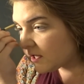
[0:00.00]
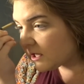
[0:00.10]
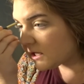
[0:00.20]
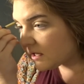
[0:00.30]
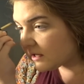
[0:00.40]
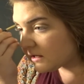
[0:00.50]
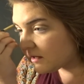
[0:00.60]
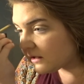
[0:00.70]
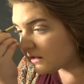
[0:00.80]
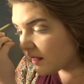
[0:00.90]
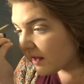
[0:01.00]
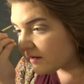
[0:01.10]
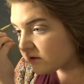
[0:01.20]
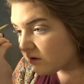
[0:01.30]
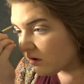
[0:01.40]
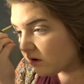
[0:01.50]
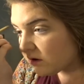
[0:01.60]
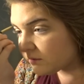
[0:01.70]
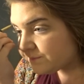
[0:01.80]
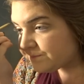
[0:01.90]
and that is
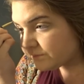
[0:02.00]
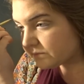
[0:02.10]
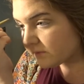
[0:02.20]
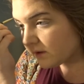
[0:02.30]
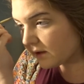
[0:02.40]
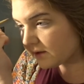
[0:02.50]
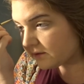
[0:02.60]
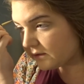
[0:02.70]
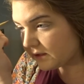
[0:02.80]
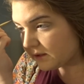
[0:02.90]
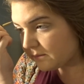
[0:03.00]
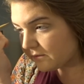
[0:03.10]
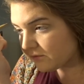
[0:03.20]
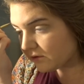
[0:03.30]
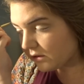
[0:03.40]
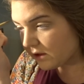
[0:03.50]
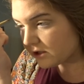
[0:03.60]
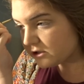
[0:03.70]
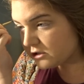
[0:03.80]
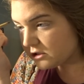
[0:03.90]
all I eat before
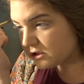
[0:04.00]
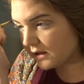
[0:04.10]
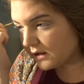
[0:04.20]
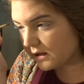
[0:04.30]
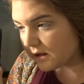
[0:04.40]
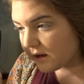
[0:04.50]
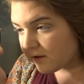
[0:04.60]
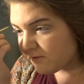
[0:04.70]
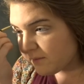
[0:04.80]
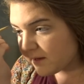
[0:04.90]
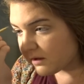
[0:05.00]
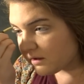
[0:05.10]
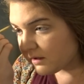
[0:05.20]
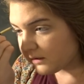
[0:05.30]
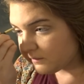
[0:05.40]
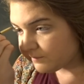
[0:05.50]
lunch, and I've been good.